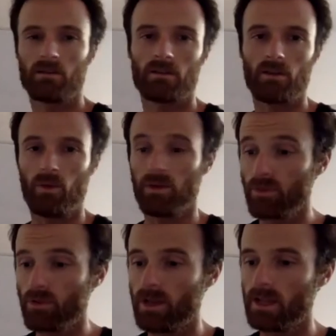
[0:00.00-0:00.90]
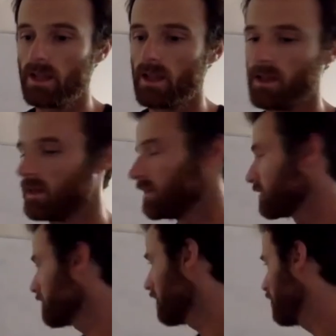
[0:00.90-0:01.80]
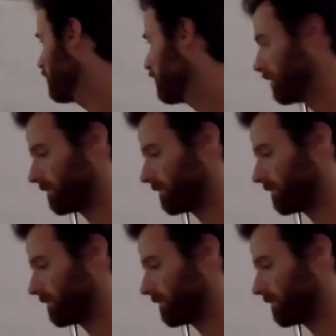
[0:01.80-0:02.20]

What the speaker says: going through it. So